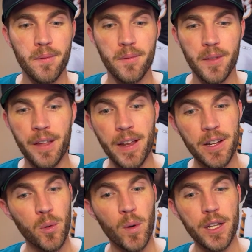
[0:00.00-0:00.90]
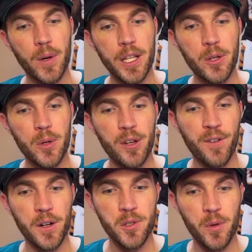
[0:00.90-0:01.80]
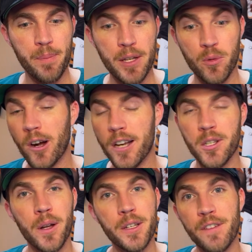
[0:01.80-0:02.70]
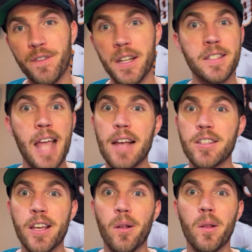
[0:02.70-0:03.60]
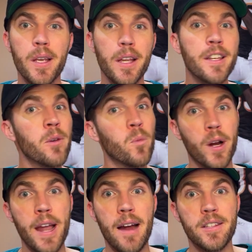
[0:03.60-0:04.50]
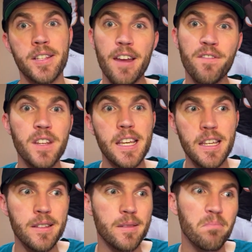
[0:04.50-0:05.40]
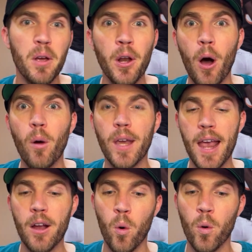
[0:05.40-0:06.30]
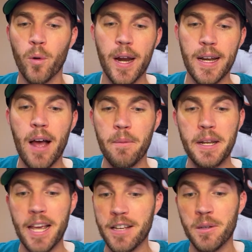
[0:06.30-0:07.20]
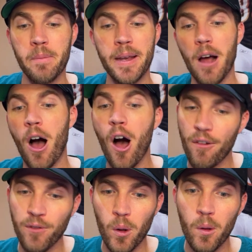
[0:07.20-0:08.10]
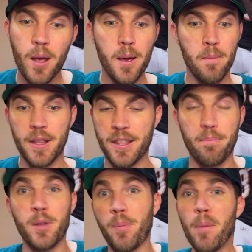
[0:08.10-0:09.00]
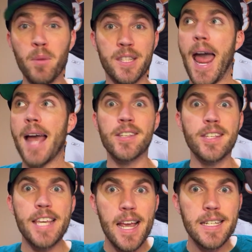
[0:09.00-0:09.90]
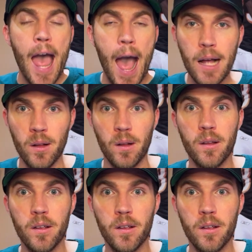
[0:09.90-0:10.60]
And then in 2022, your first 3 picks were also on defense. Dax Hill didn't work out at safety. He's an okay corner right now. I mean, he hasn't been awful. But the problem with Dax is he can't tackle.